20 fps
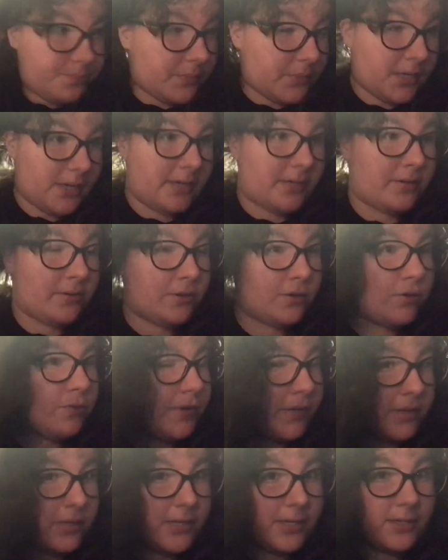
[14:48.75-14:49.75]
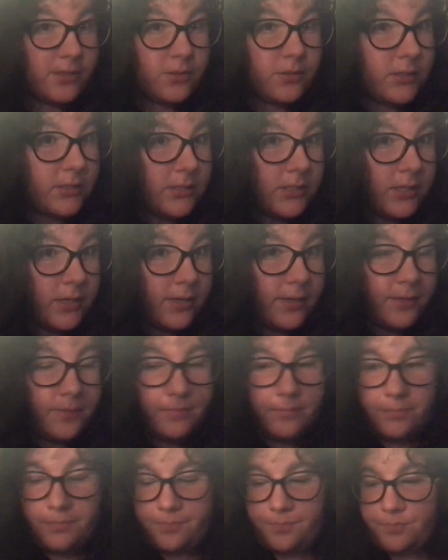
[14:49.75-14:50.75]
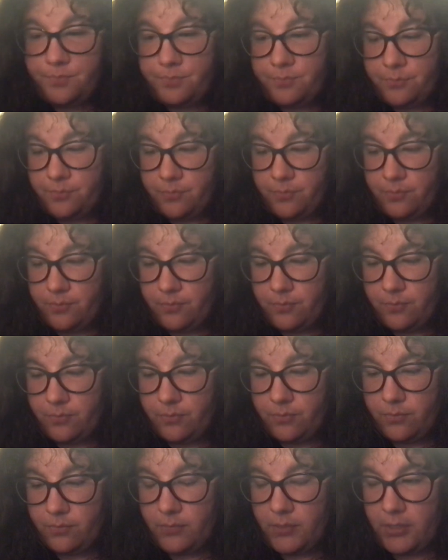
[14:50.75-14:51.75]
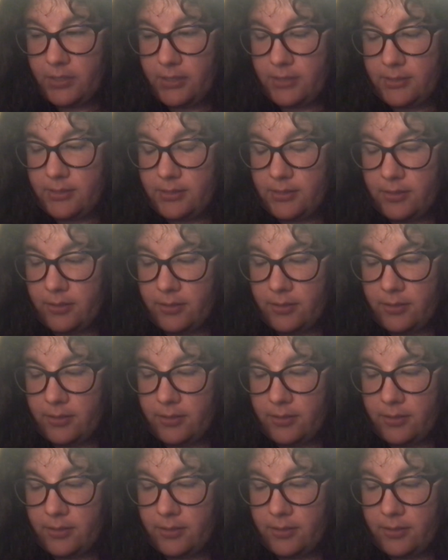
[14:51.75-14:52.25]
I didn't know if I could handle it today, because